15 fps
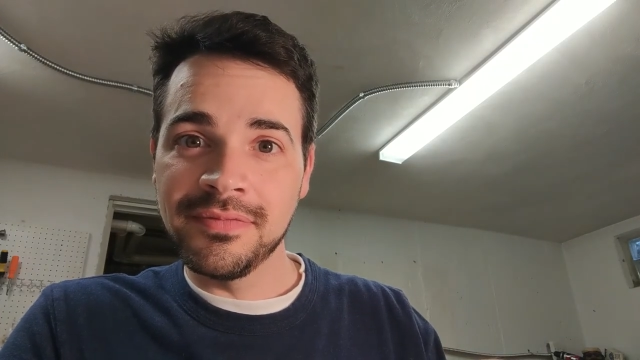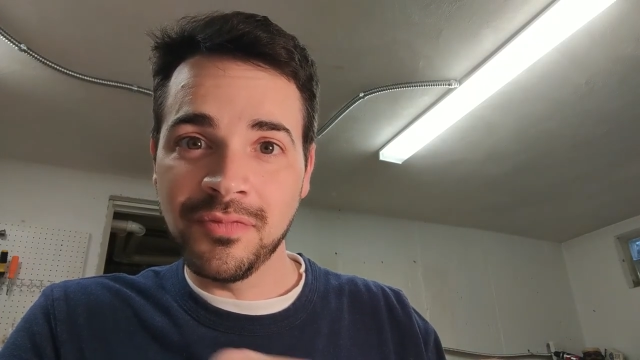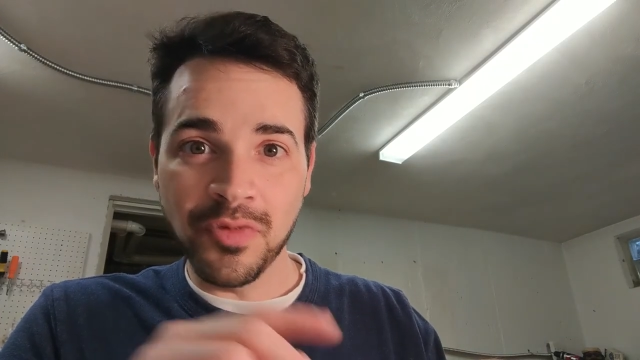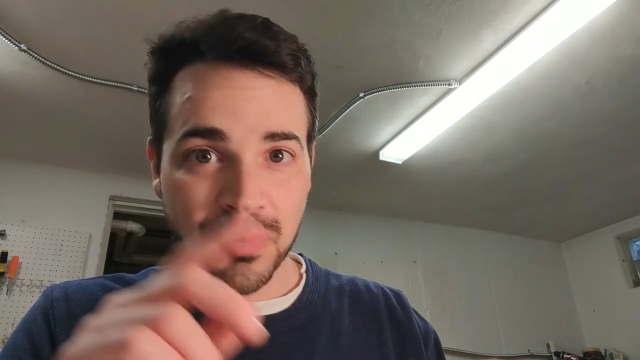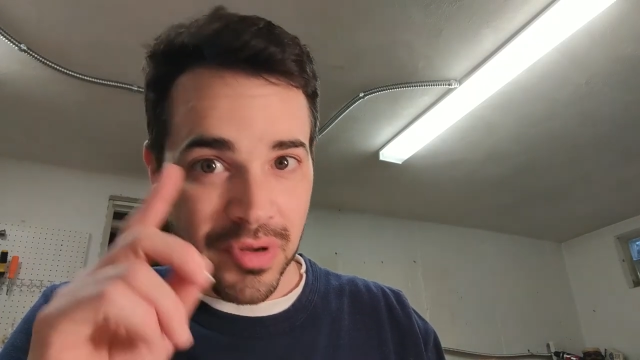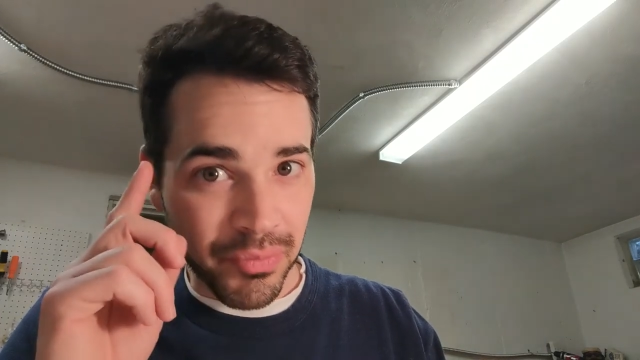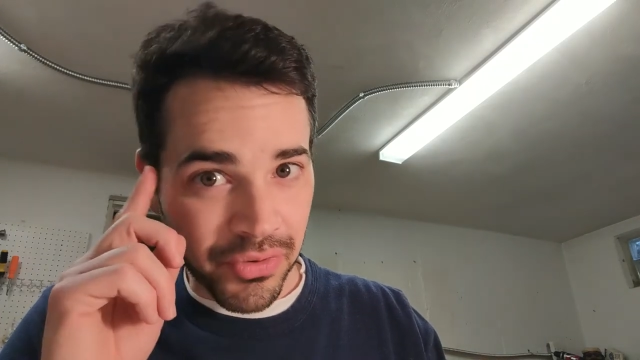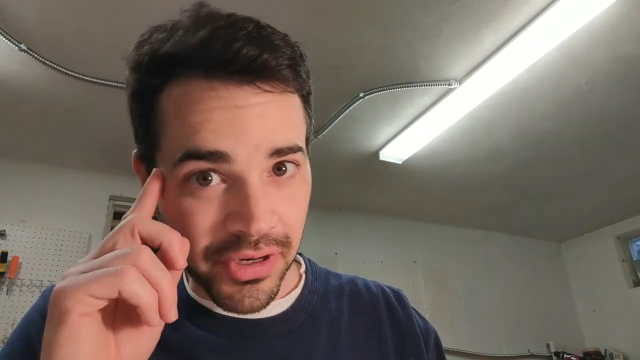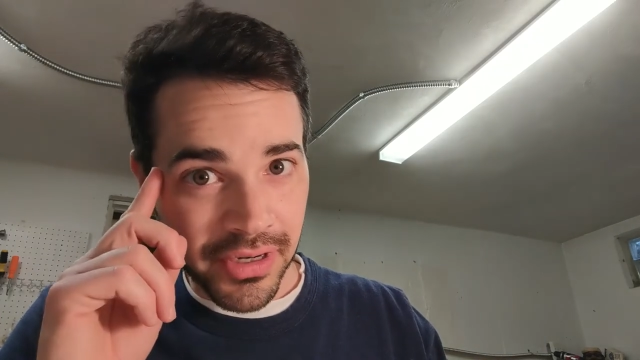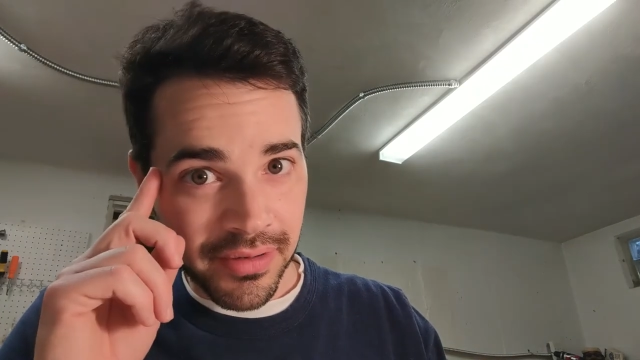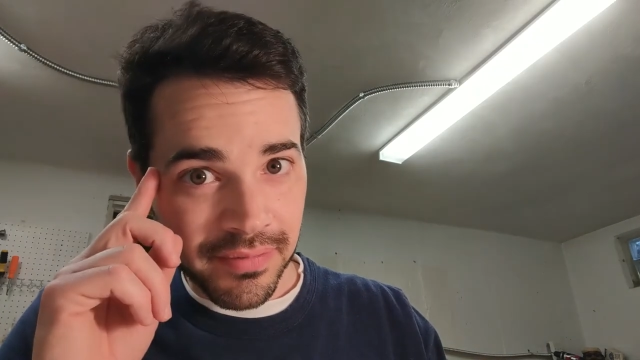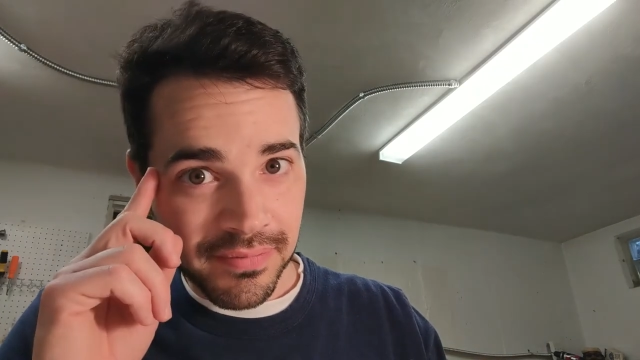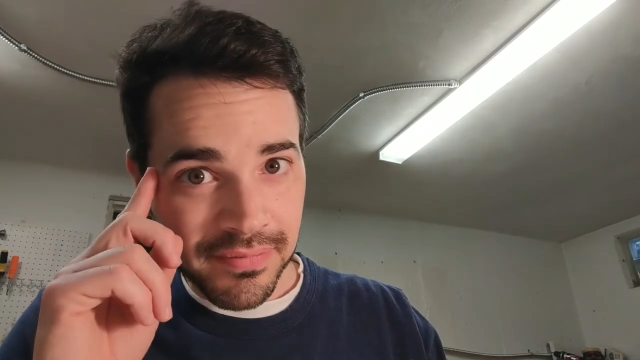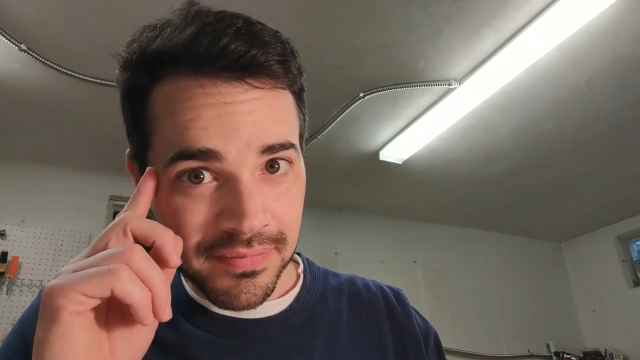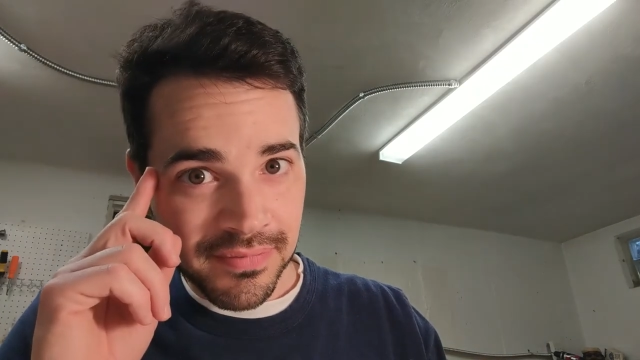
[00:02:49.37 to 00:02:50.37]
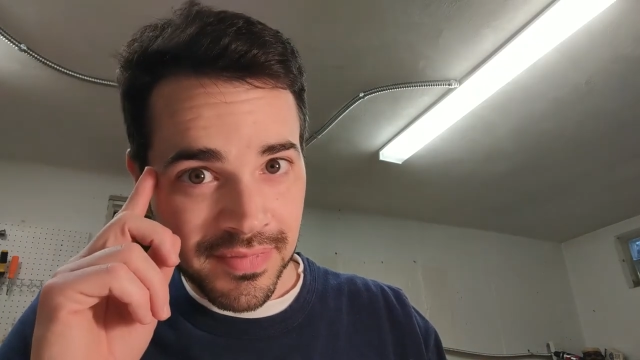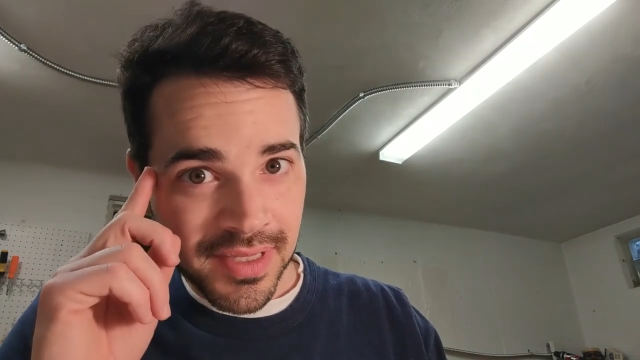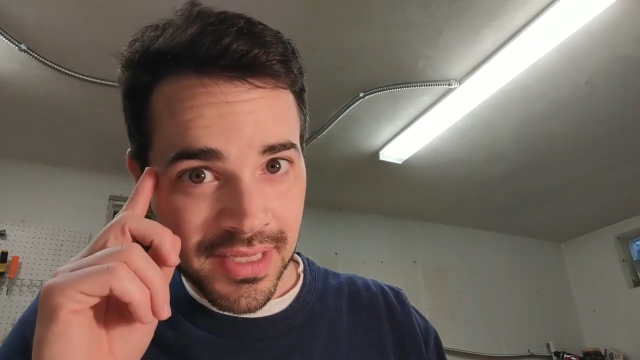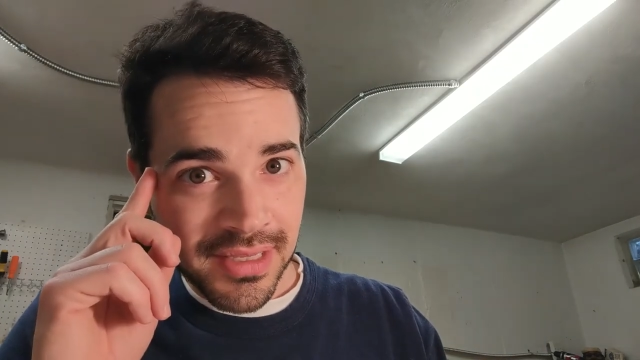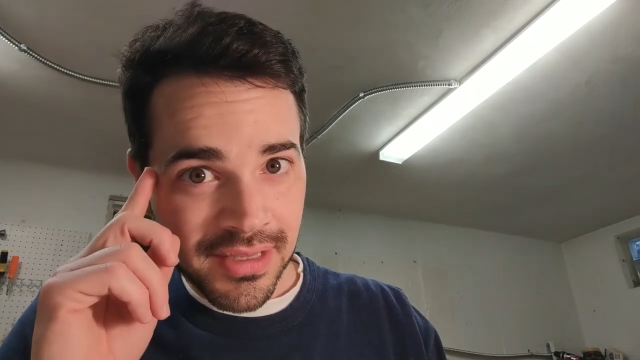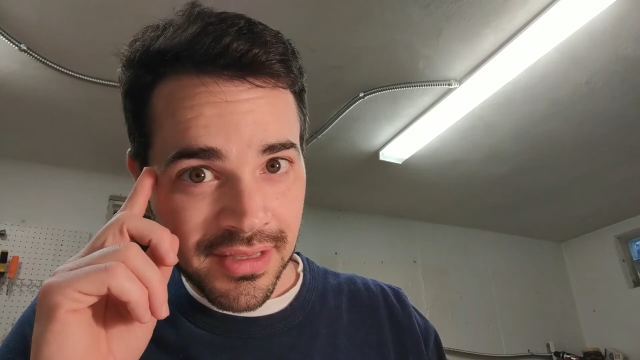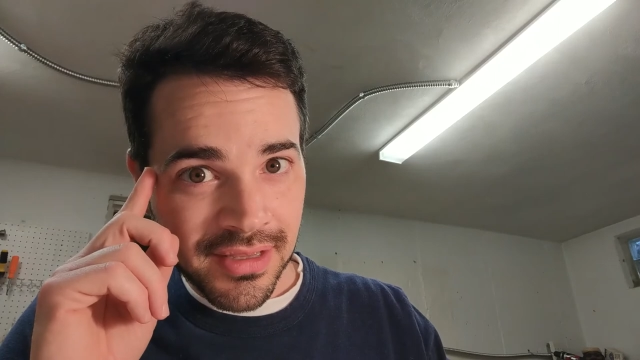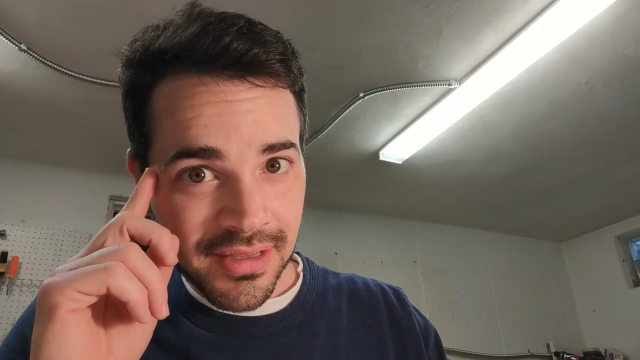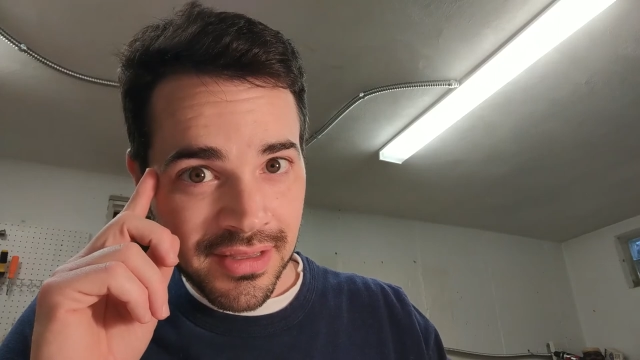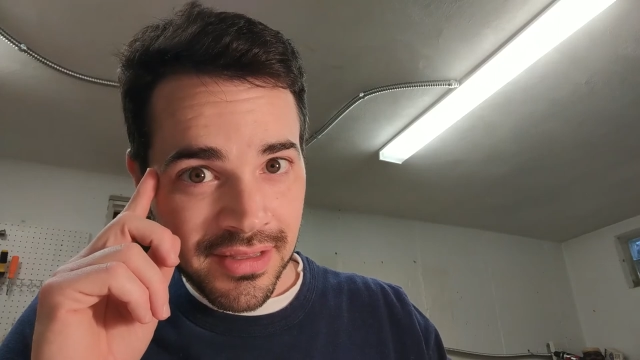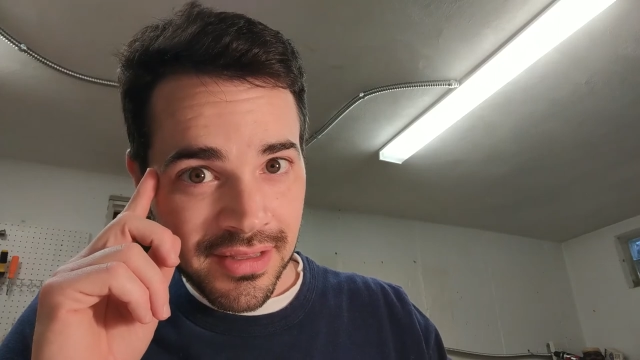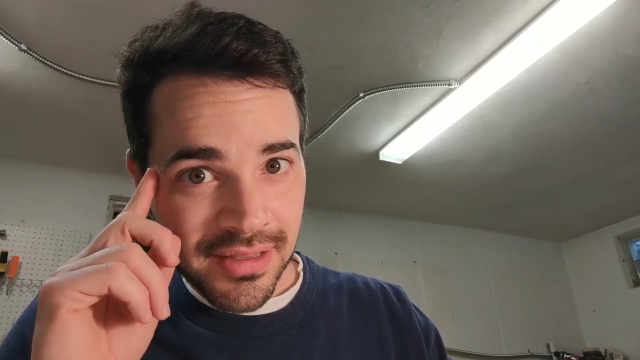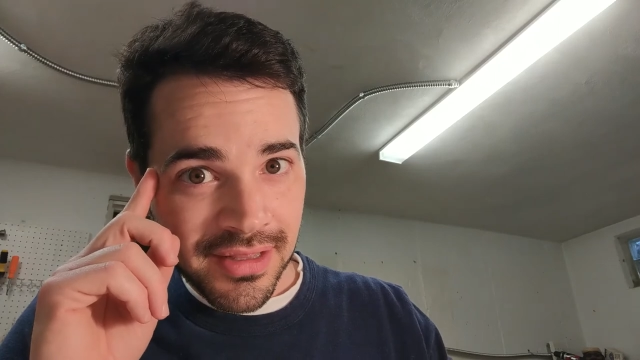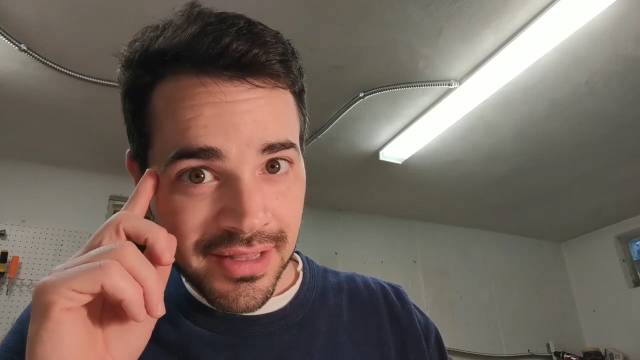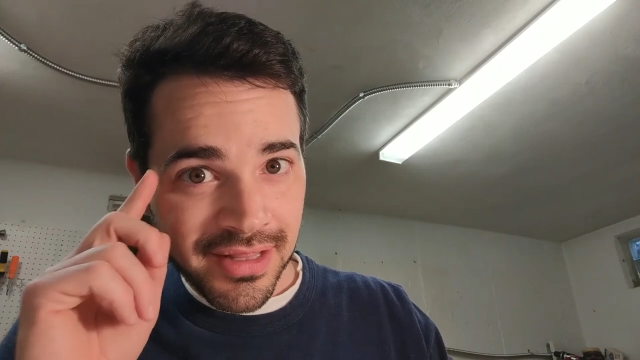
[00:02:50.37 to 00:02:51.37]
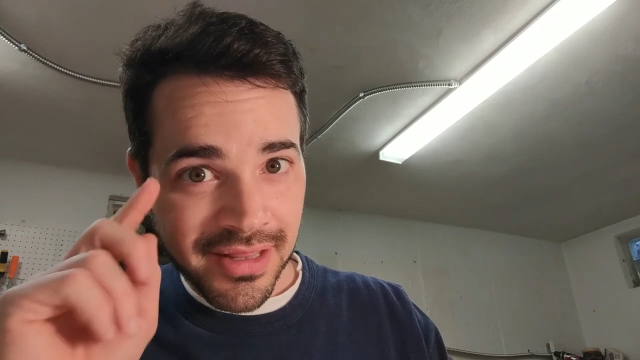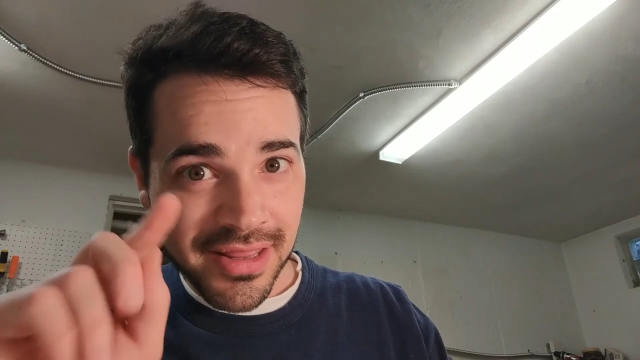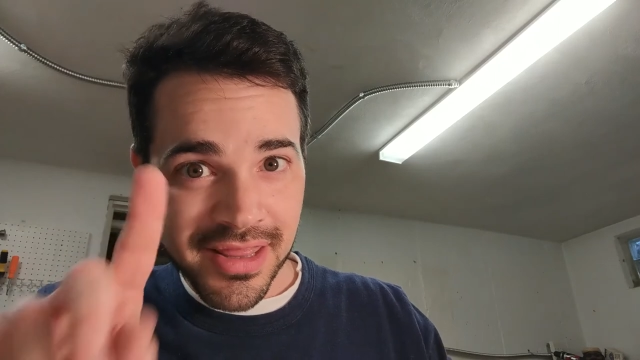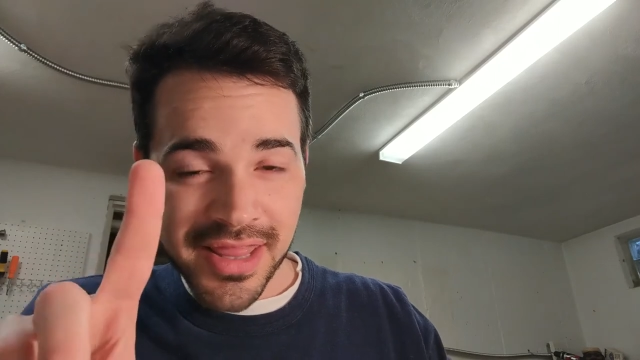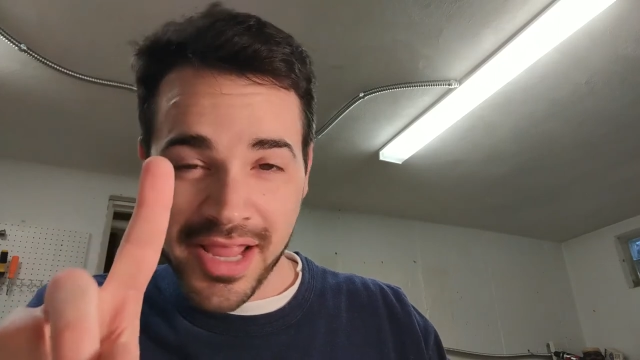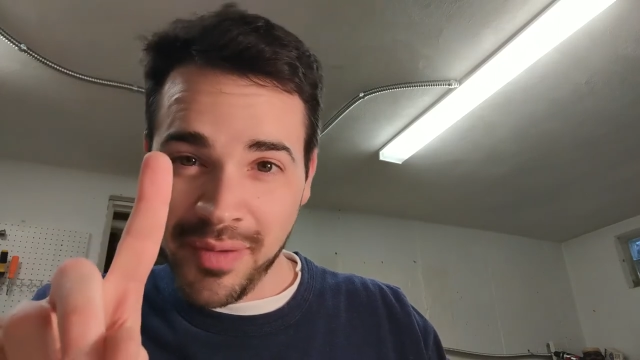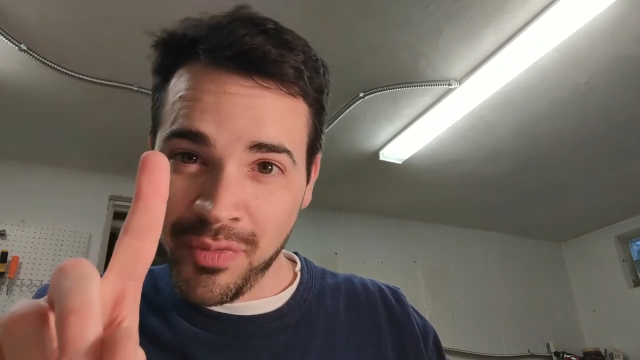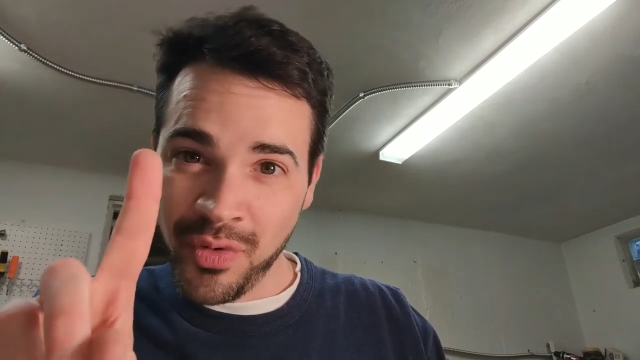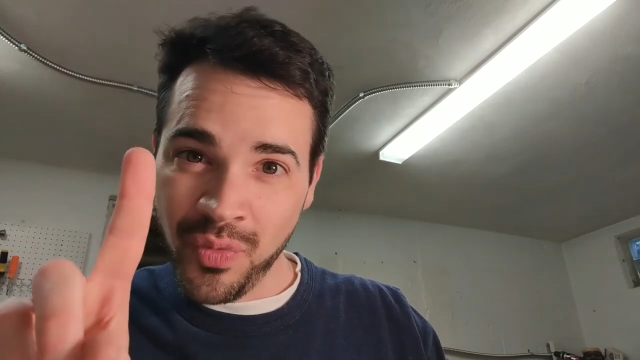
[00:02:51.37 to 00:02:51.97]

Remember it. Number